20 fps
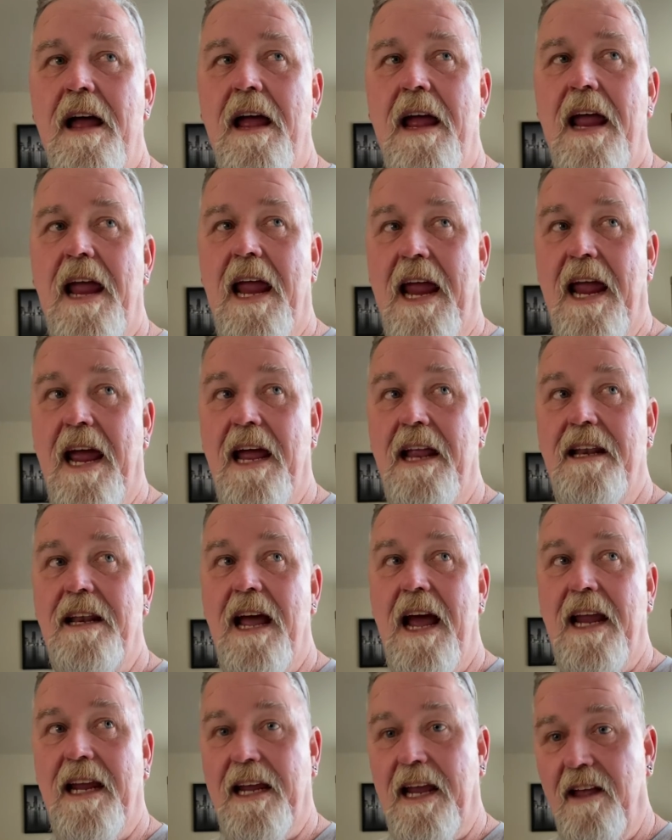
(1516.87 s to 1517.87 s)
And
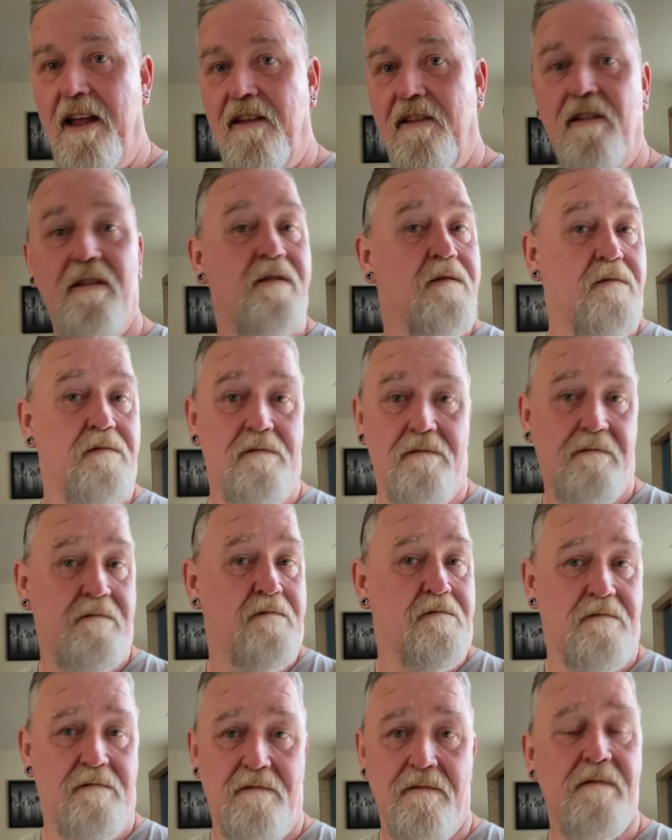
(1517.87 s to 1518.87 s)
I guess
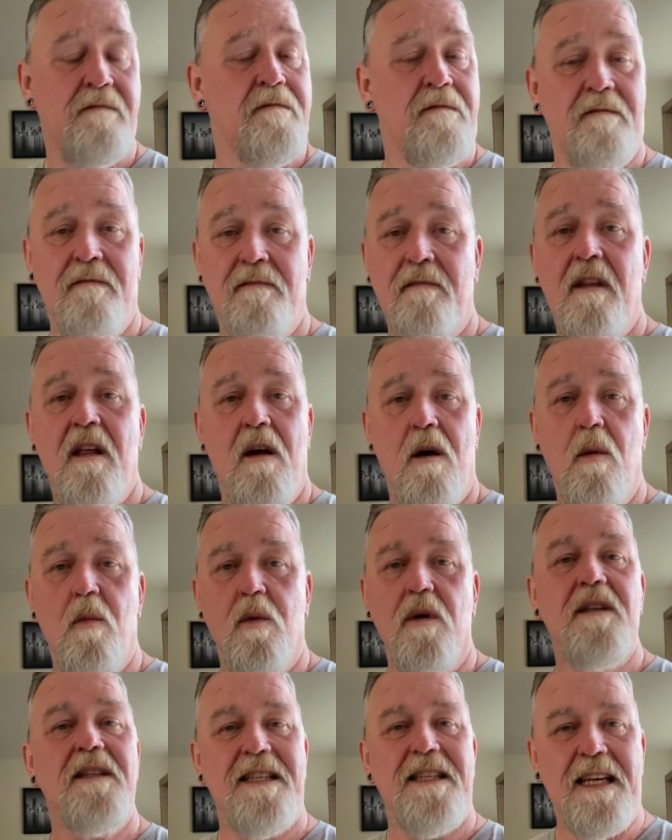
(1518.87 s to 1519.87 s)

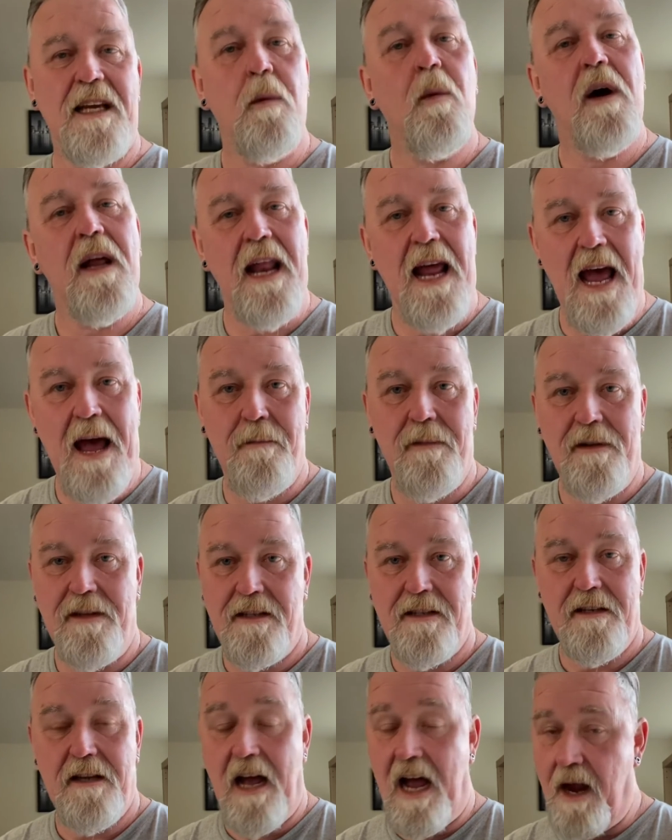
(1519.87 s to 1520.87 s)
we'll see what
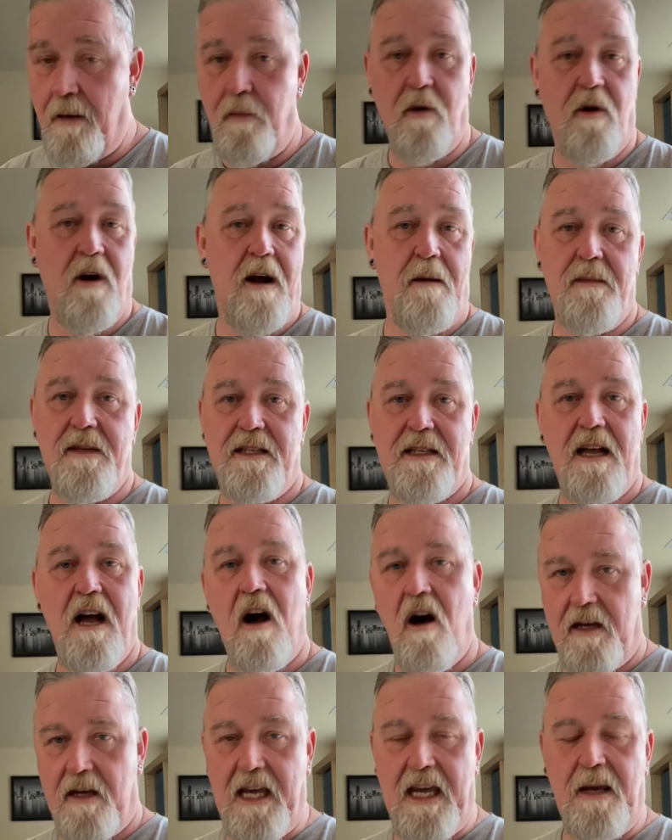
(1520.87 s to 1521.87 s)
happens. I promise
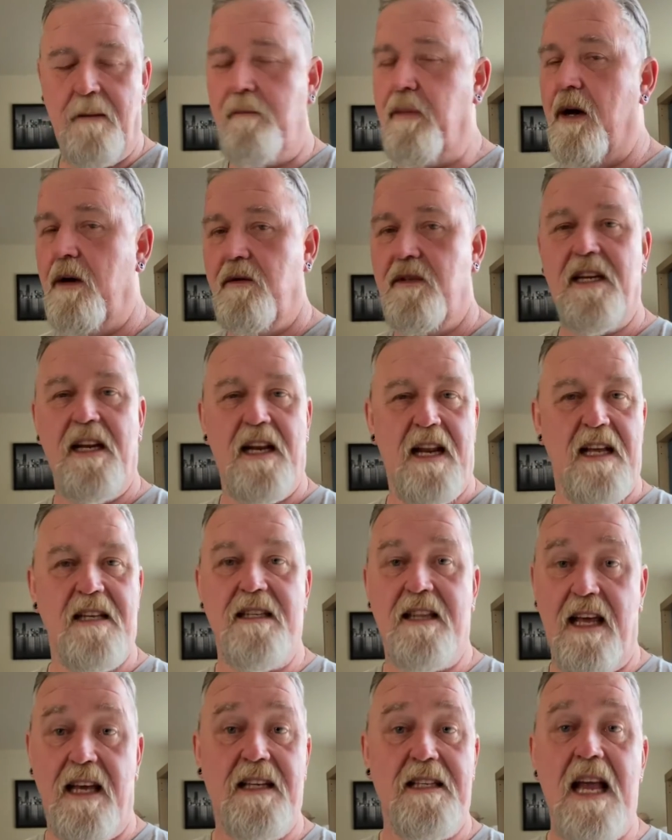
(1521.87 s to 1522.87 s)
I'll keep posted as
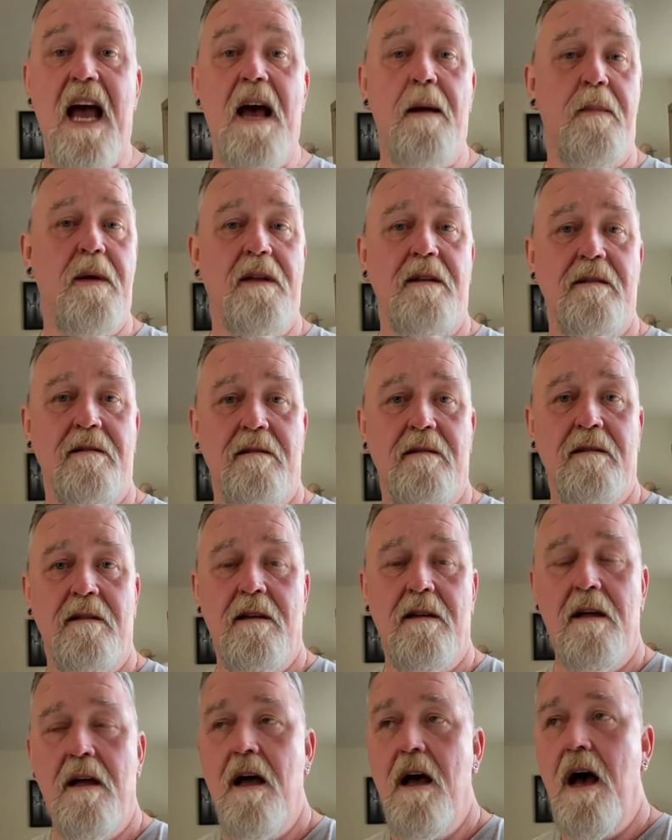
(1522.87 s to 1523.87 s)
things happen.
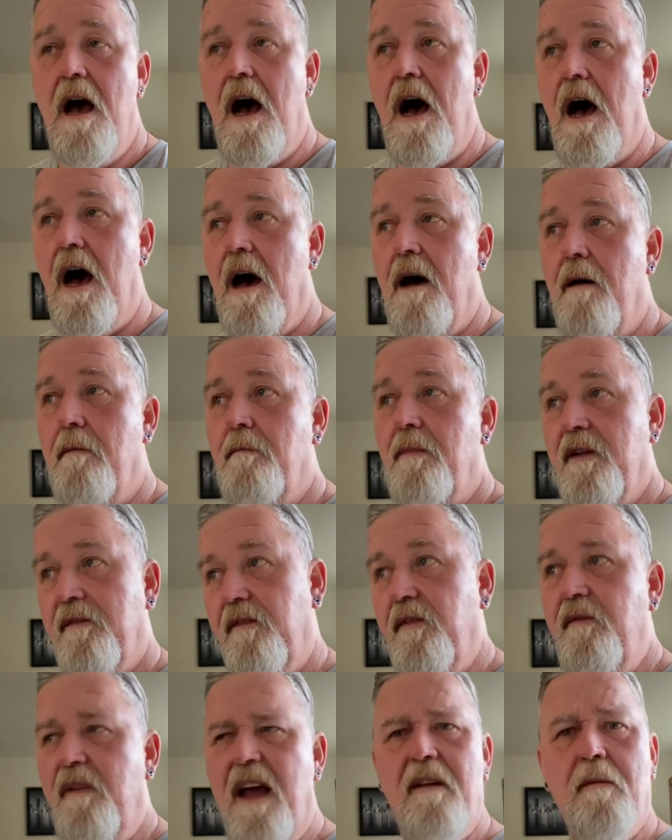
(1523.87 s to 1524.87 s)
But if
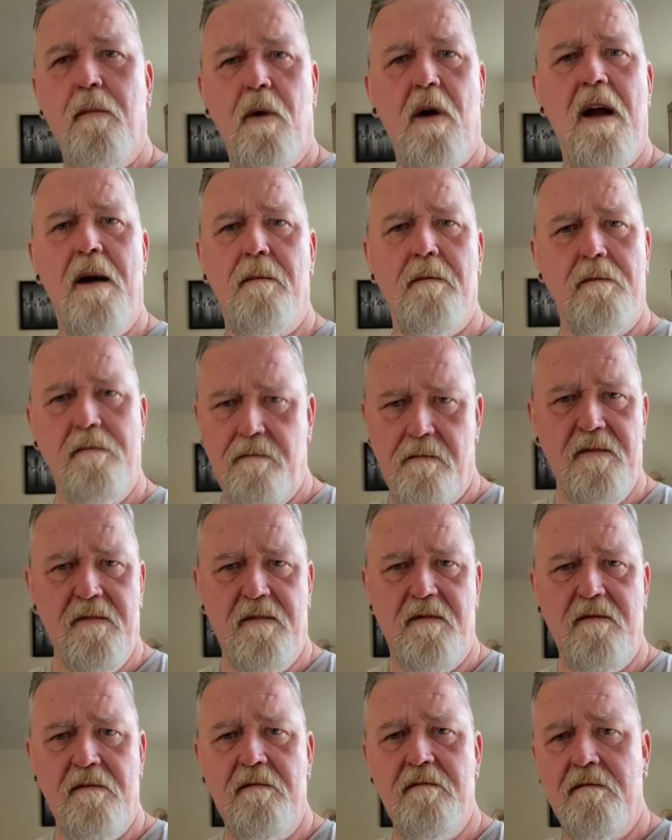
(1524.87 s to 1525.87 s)
you've had a problem,
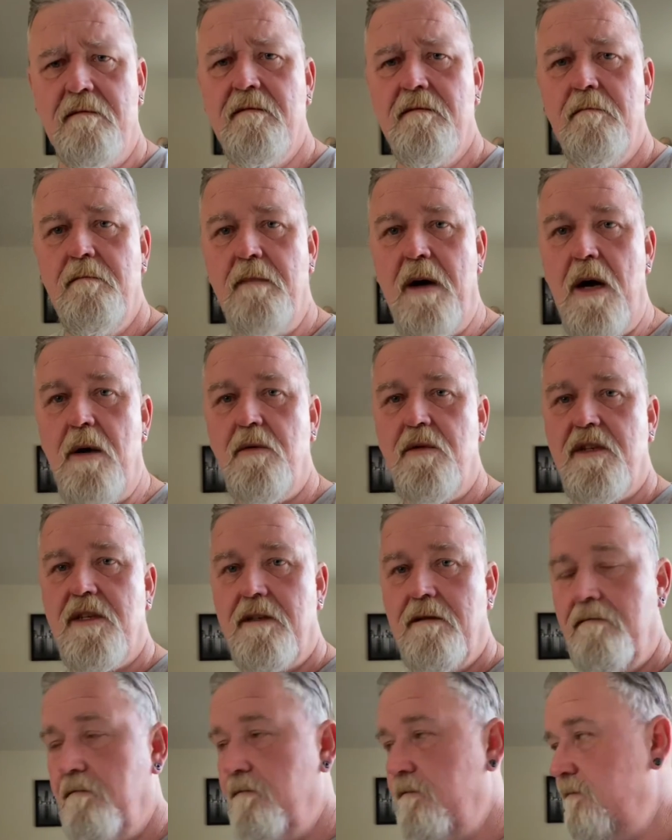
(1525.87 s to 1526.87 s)
post.
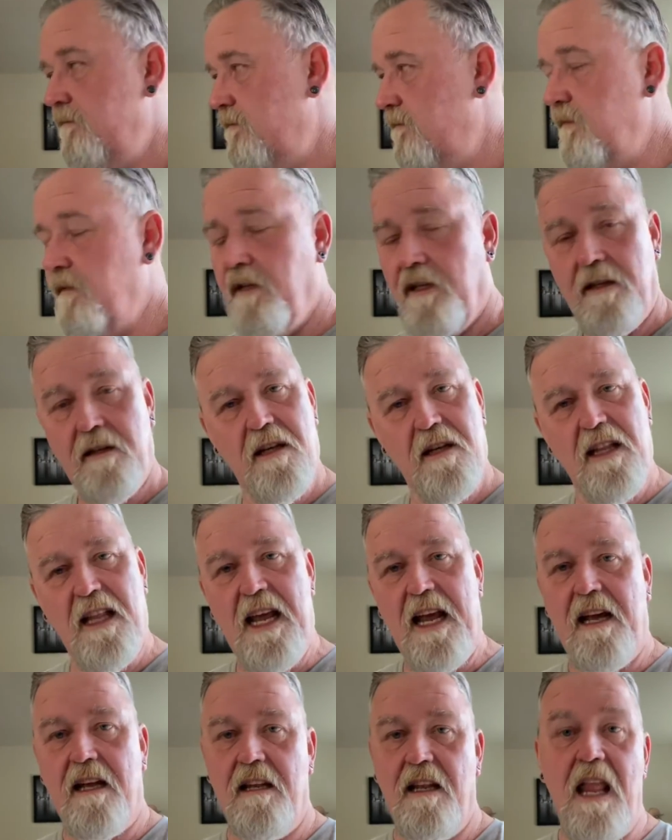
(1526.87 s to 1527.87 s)

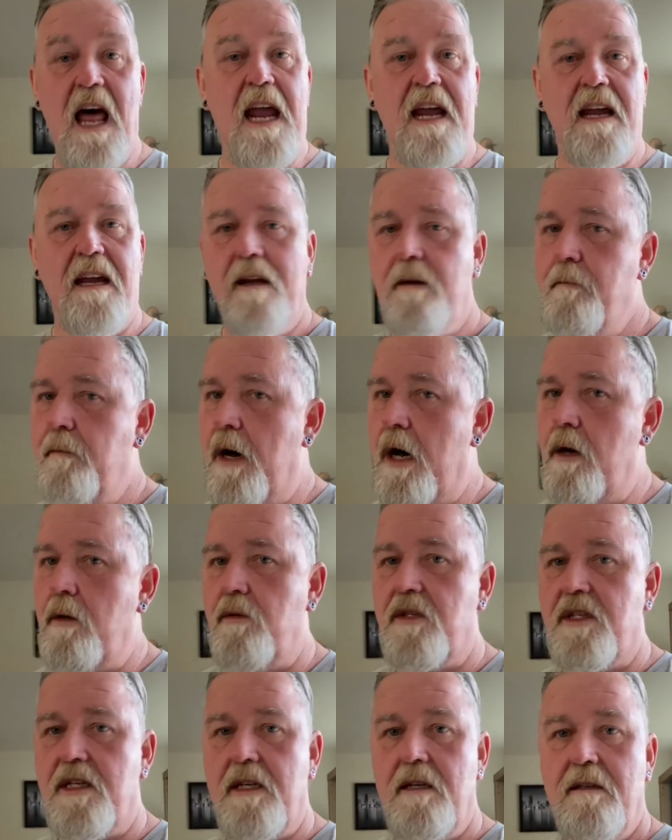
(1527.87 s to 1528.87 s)
Click, like,
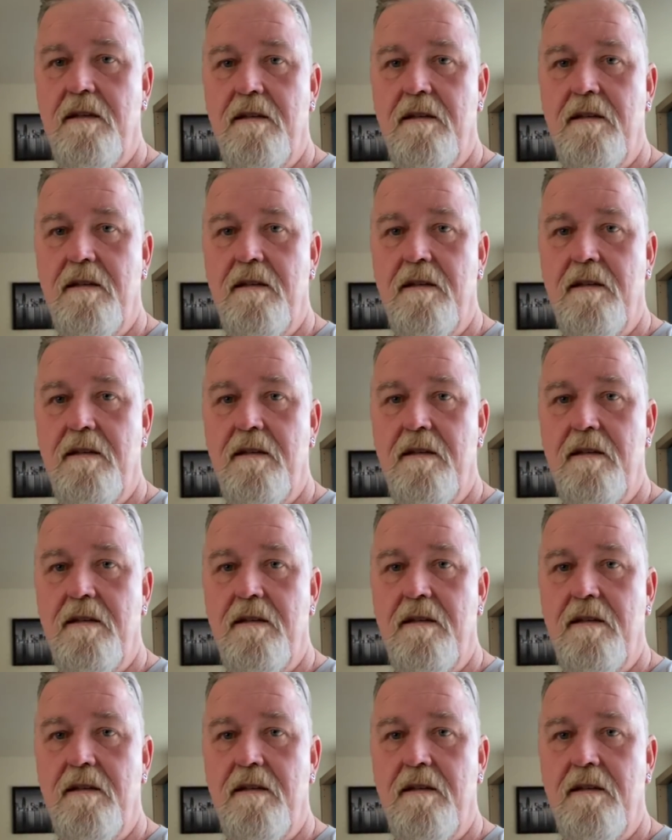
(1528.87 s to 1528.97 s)
post.